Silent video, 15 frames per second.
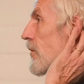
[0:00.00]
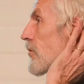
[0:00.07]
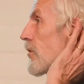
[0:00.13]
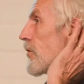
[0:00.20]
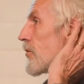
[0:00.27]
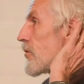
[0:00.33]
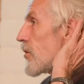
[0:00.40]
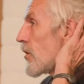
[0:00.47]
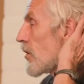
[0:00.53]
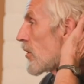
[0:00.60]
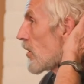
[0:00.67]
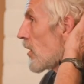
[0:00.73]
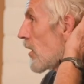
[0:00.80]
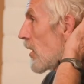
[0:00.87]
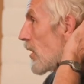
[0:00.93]
has
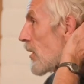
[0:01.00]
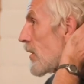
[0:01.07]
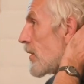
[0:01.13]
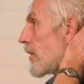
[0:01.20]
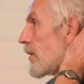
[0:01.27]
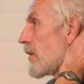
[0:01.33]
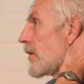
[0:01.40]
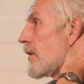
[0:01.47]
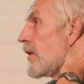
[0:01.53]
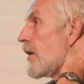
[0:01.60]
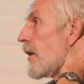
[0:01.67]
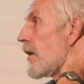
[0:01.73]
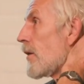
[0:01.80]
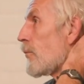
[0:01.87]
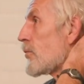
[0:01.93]
also uh,
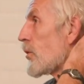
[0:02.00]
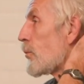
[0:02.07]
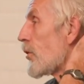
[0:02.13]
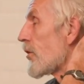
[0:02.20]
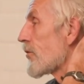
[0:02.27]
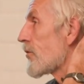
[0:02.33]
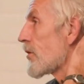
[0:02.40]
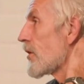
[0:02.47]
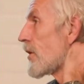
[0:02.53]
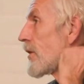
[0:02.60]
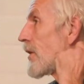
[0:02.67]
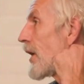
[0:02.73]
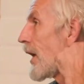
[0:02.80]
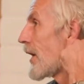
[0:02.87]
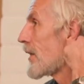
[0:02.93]
uh, proposed
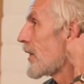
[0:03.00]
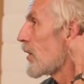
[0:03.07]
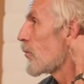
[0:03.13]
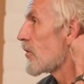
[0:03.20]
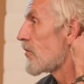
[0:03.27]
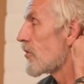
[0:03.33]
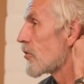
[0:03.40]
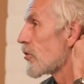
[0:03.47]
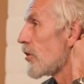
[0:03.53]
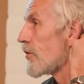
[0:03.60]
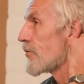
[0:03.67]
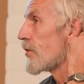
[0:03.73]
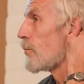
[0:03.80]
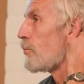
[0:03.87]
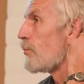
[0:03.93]
an idea which he
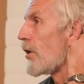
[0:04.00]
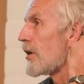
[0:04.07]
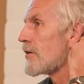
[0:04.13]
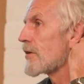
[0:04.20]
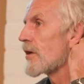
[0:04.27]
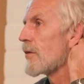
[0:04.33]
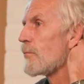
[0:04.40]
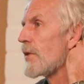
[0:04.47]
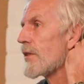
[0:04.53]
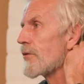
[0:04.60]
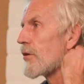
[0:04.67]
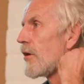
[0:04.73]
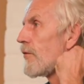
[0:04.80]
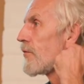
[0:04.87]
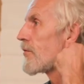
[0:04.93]
calls the
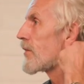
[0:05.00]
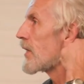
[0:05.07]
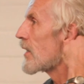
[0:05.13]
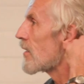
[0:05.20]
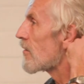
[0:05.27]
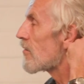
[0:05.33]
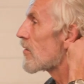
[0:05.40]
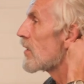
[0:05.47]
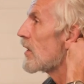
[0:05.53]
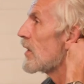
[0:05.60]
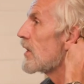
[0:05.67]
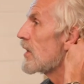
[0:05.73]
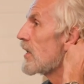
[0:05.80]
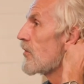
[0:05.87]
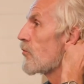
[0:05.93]
parliament of things,
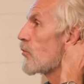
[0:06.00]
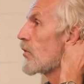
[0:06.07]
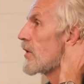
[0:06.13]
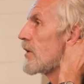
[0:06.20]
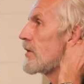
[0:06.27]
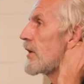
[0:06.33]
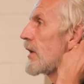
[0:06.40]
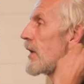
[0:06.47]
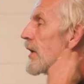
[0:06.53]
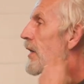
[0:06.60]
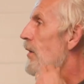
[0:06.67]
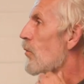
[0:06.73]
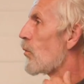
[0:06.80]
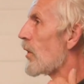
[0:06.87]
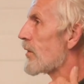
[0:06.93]
if we
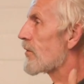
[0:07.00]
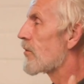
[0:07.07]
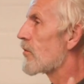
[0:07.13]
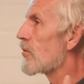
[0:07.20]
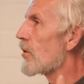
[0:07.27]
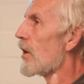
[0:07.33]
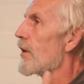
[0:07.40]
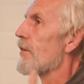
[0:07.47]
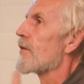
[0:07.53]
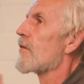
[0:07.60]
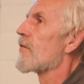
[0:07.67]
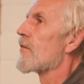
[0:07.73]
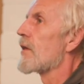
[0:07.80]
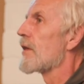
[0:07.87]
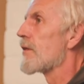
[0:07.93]
really want to
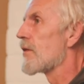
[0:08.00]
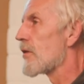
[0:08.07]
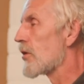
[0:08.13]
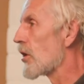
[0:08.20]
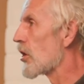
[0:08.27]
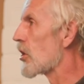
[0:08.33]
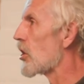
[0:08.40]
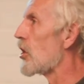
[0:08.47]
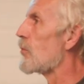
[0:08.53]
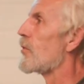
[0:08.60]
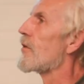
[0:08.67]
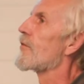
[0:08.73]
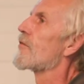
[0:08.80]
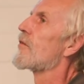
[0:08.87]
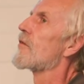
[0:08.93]
understand the
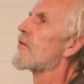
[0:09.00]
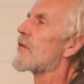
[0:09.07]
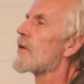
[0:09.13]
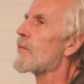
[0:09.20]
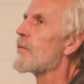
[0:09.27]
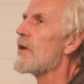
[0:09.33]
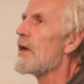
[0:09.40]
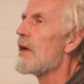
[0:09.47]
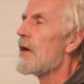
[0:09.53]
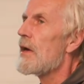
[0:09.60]
global system,